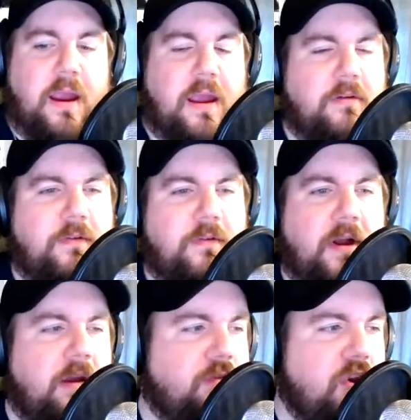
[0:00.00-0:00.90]
have
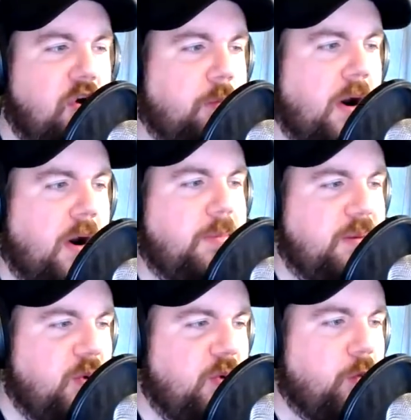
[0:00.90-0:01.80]
no problem with
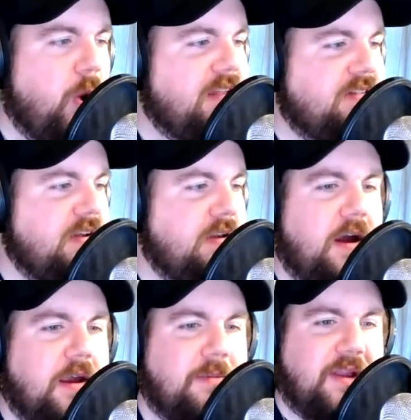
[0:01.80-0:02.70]
YC9
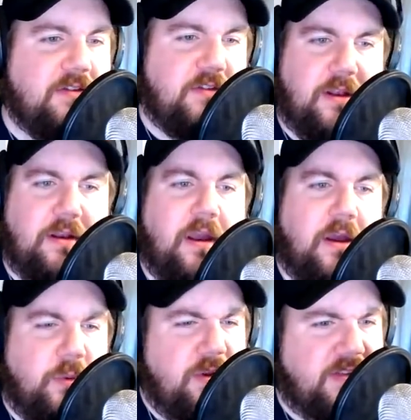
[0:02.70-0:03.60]
because then what does
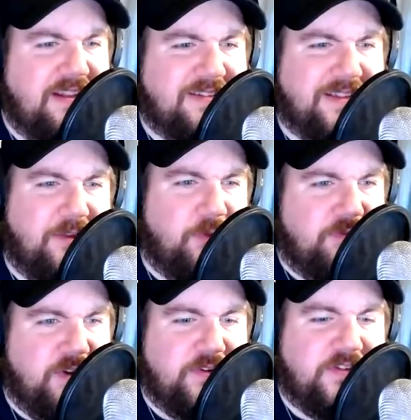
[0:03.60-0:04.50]
that stand for? I've never
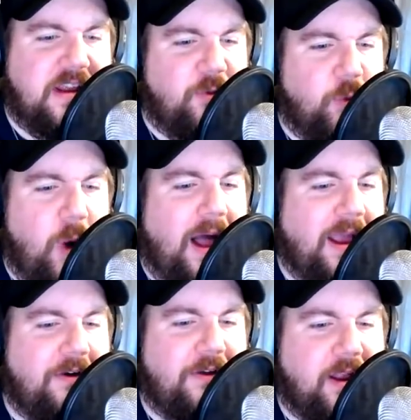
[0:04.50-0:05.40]
seen a Y on a gun.